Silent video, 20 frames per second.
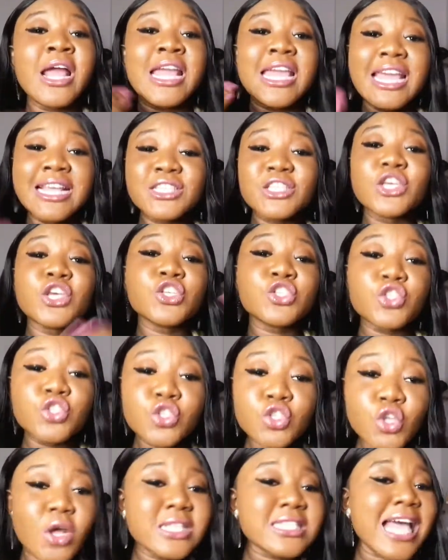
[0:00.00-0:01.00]
It is
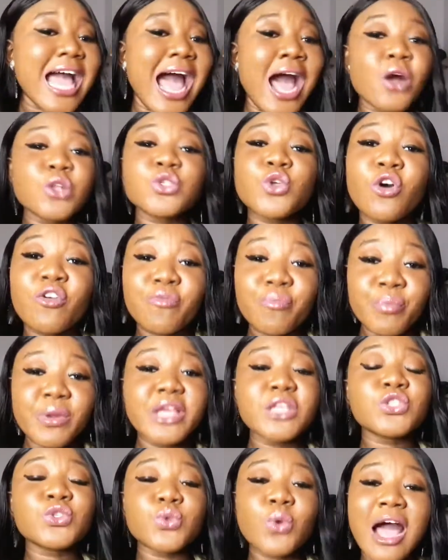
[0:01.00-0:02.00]
not out of
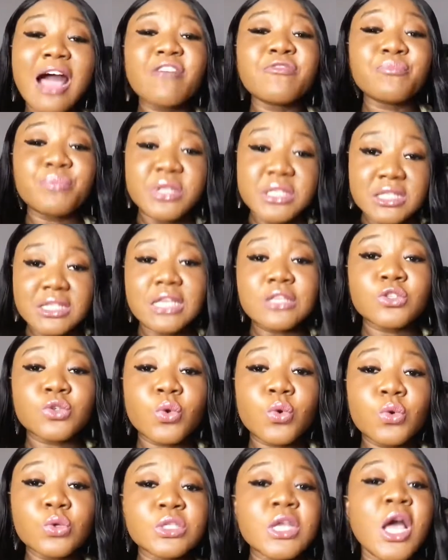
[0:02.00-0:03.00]
place to have business goals,